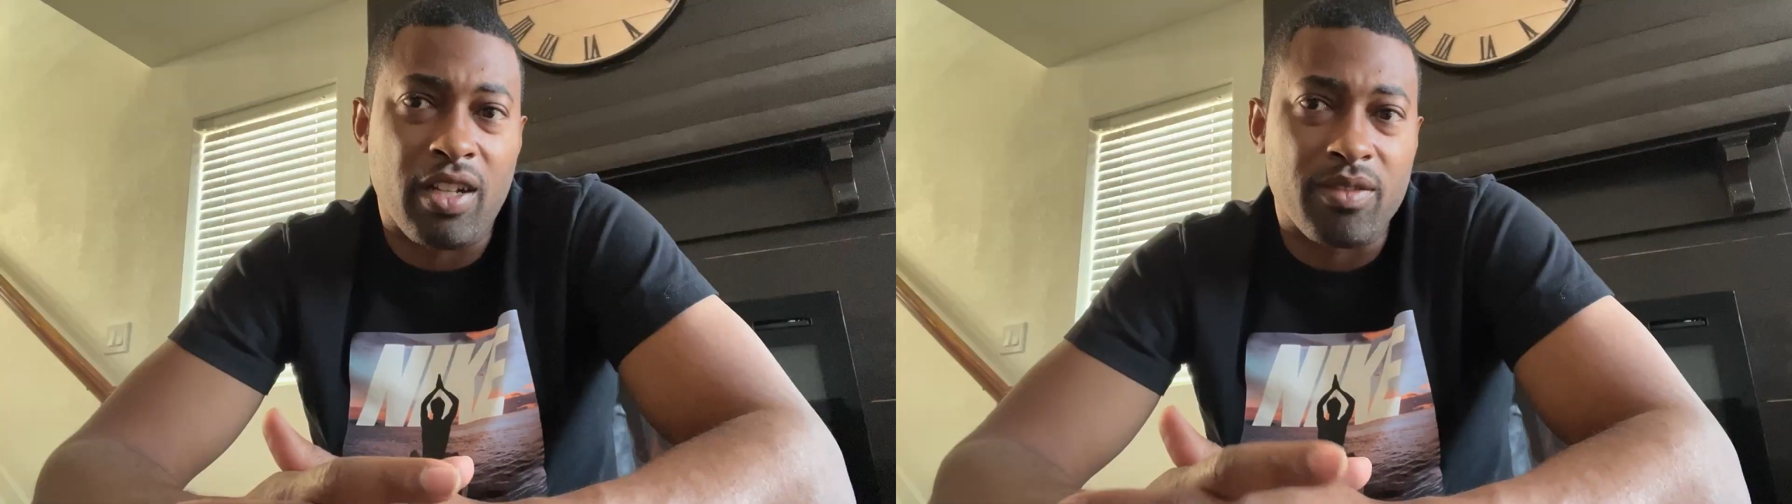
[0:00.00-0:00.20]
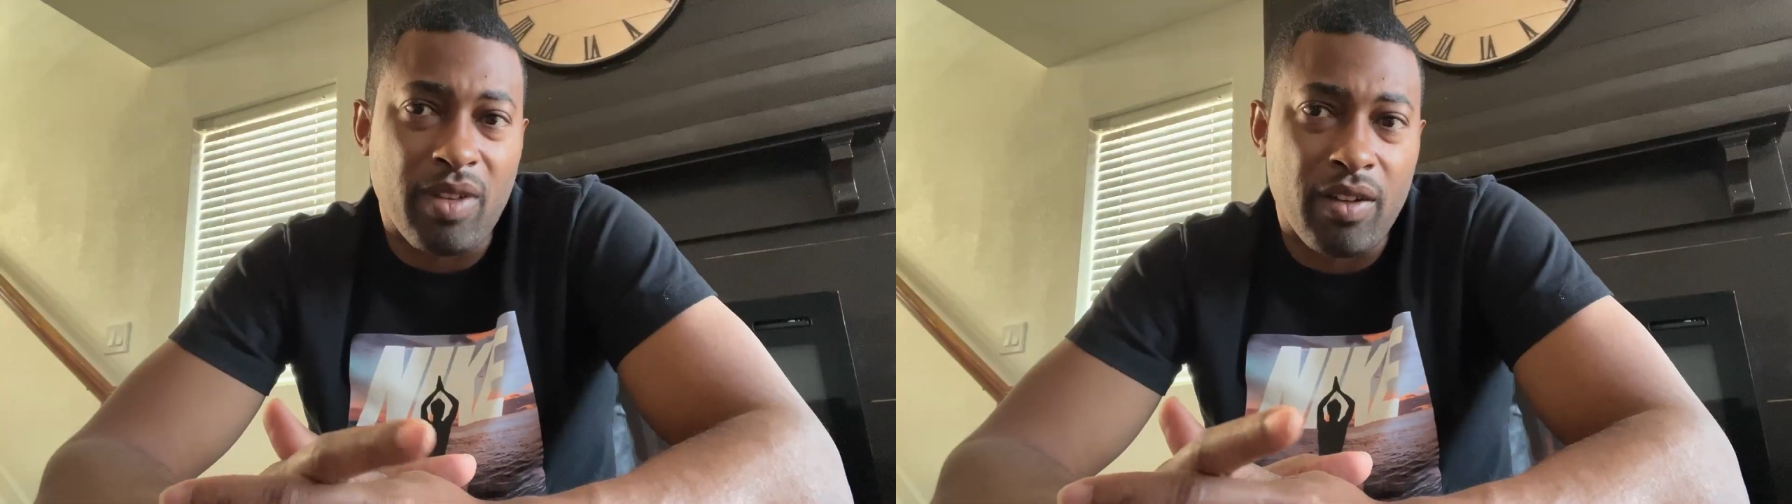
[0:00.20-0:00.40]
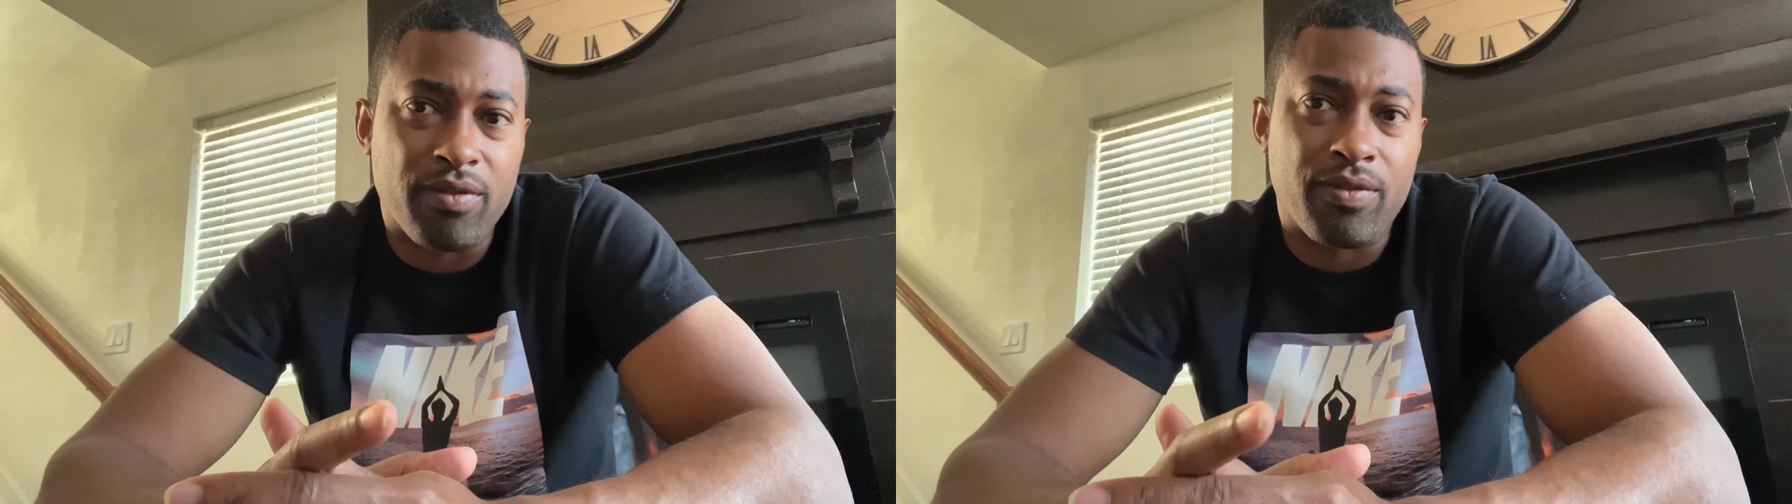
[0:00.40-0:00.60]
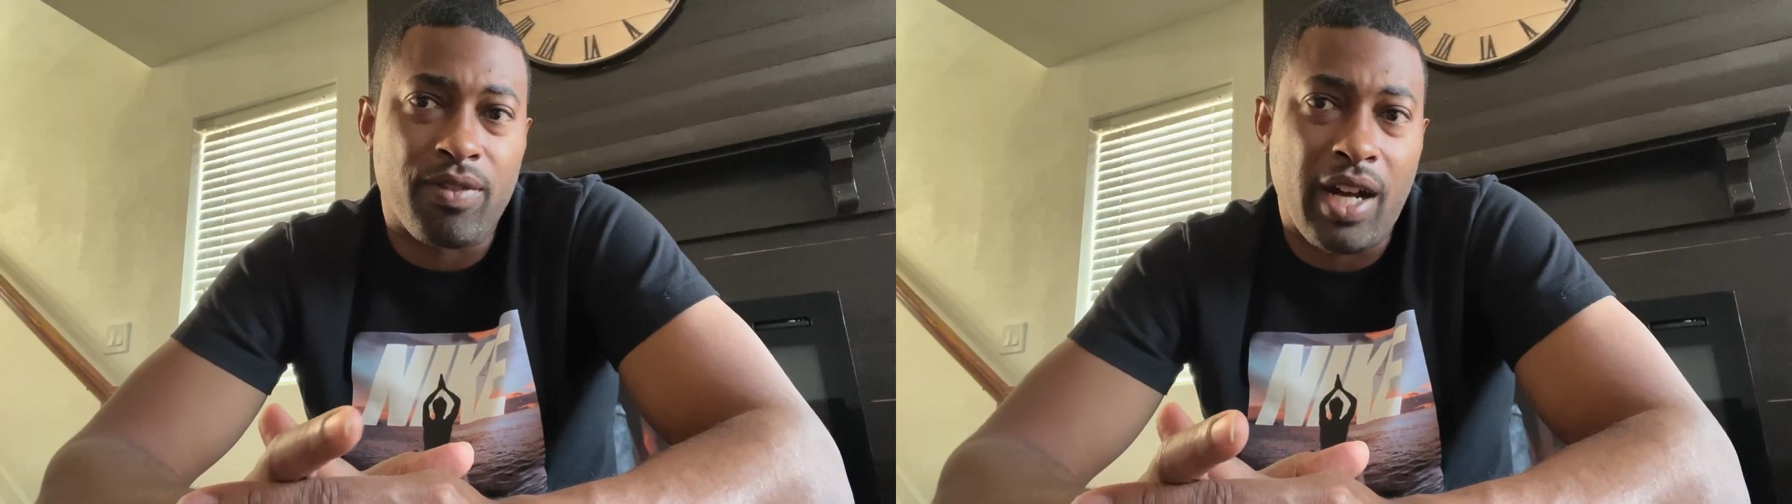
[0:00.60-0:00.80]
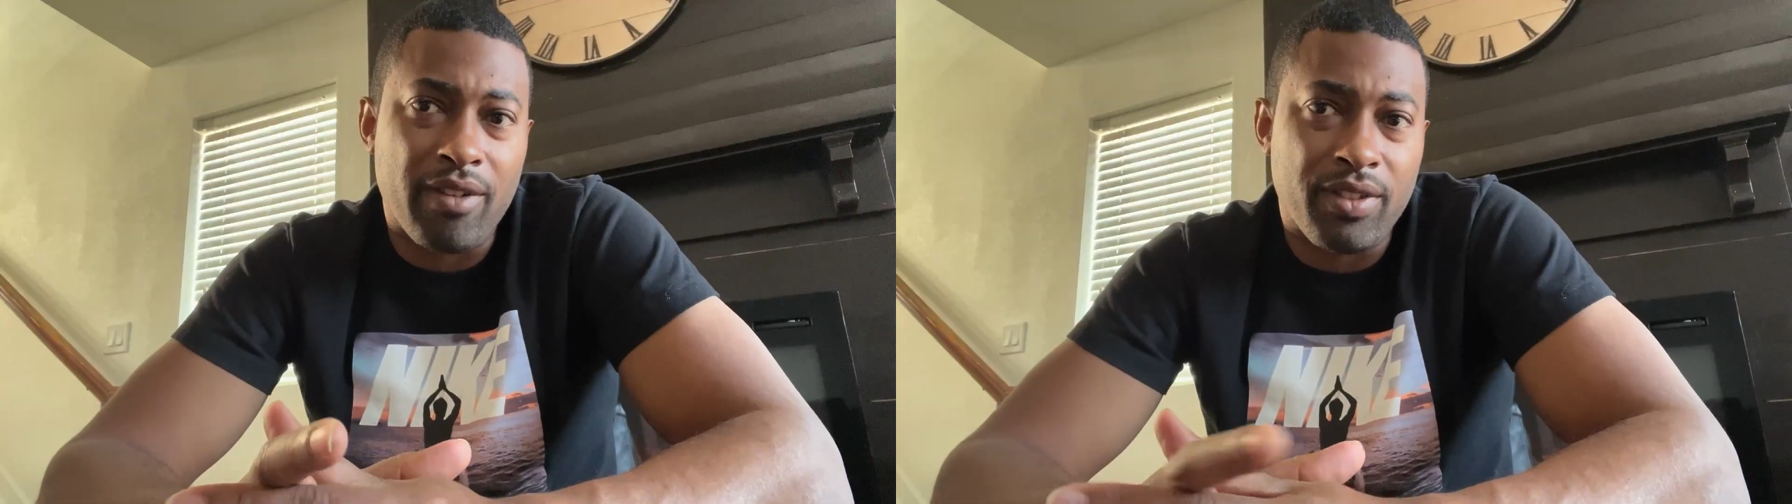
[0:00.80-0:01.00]
out about
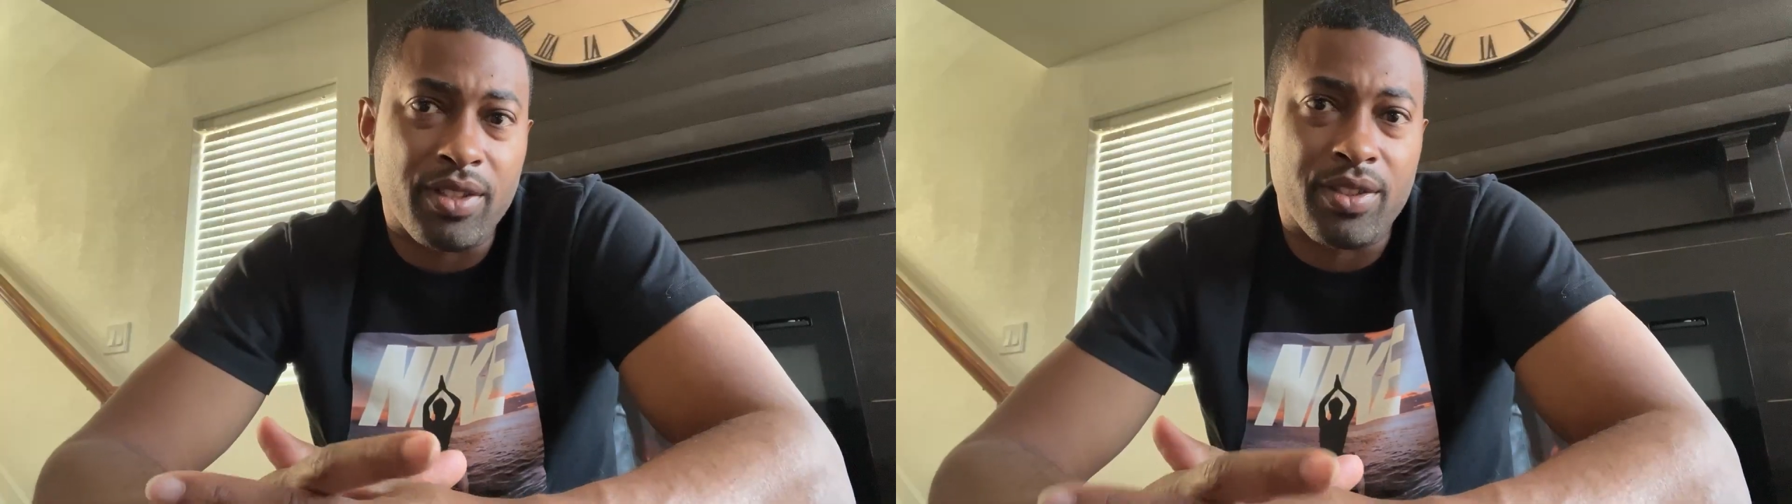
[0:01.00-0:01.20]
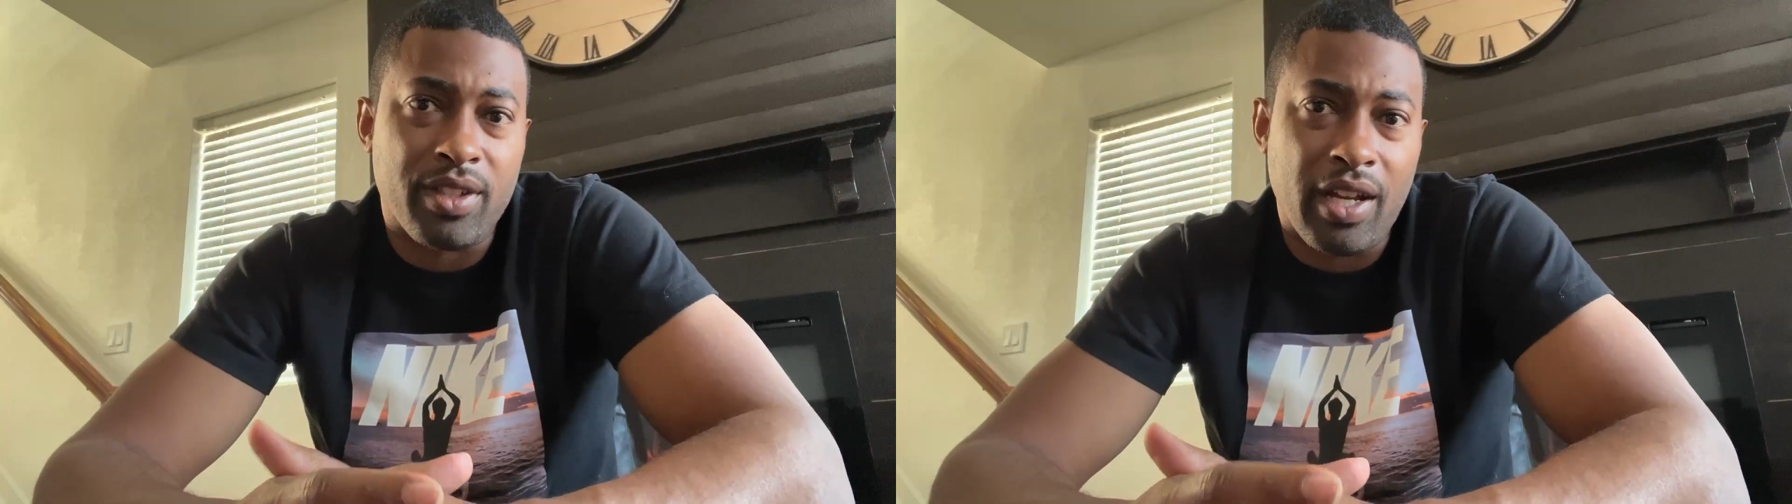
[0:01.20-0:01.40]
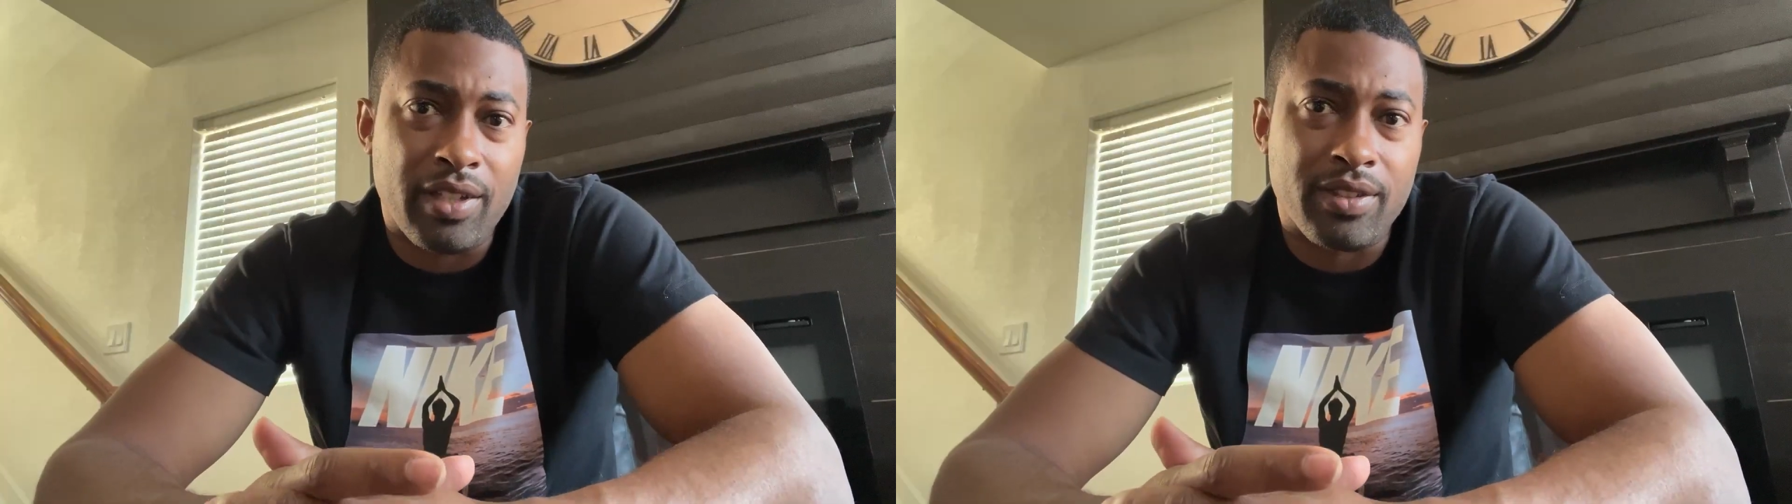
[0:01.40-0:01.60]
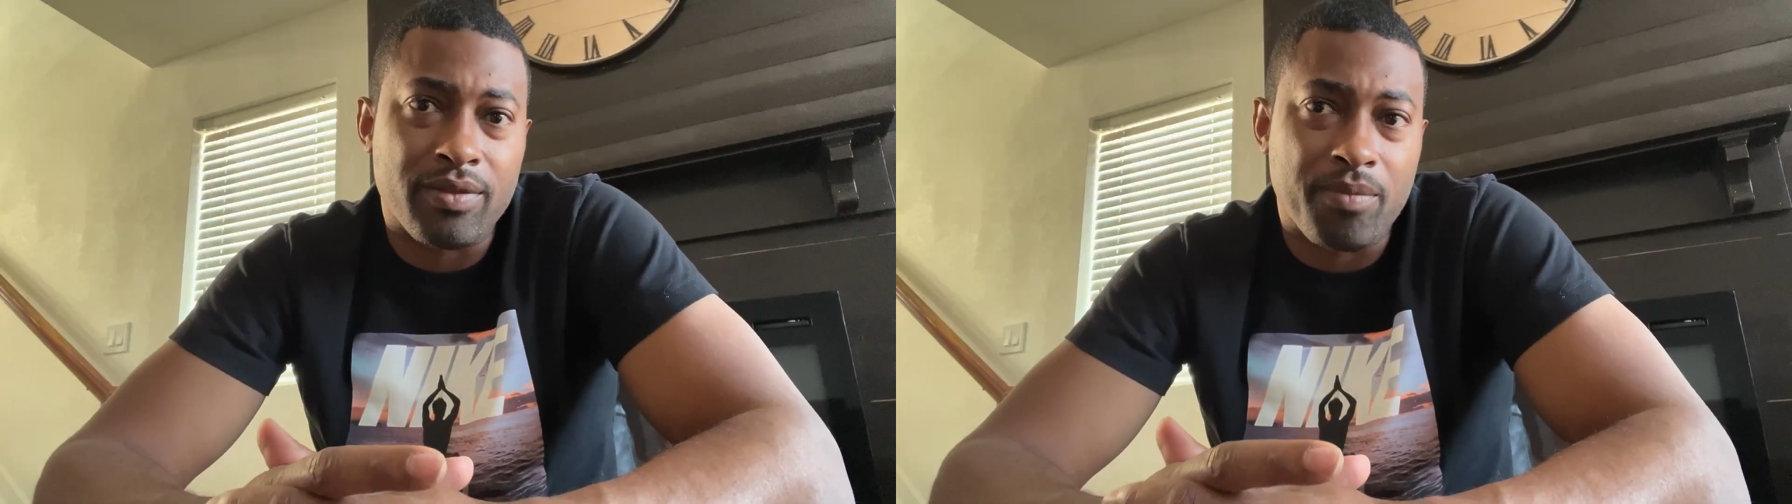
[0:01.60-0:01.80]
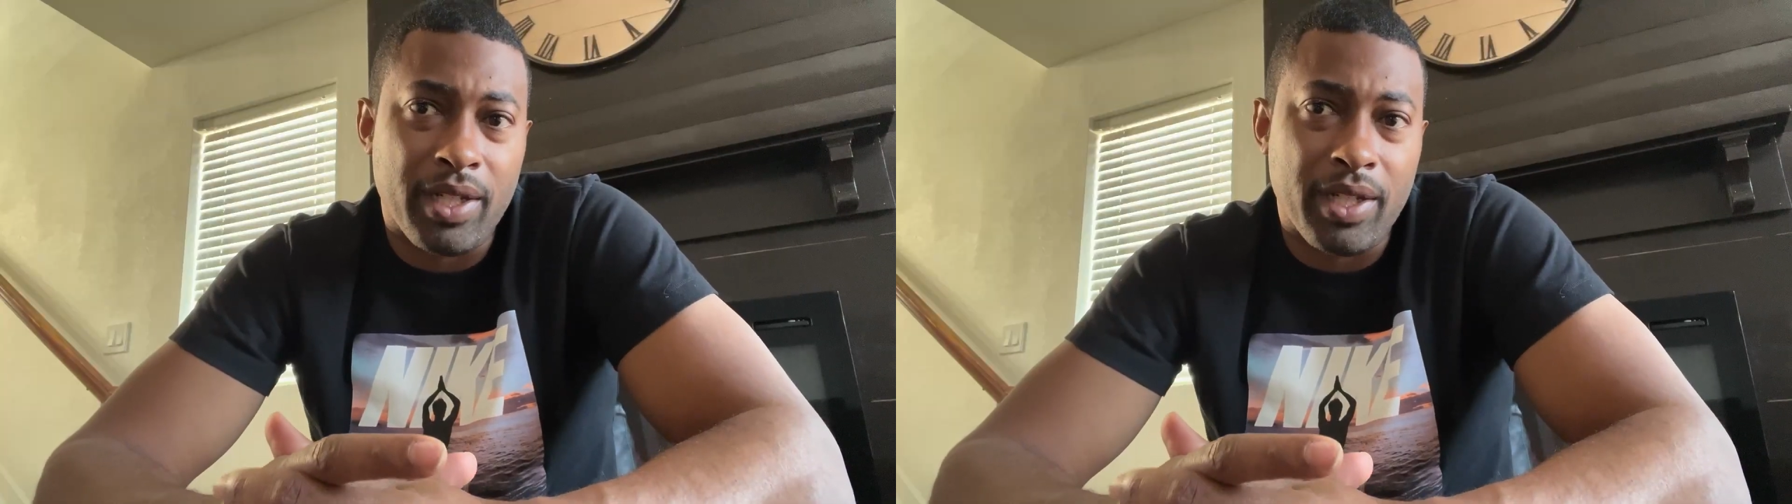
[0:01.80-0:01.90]
$500,000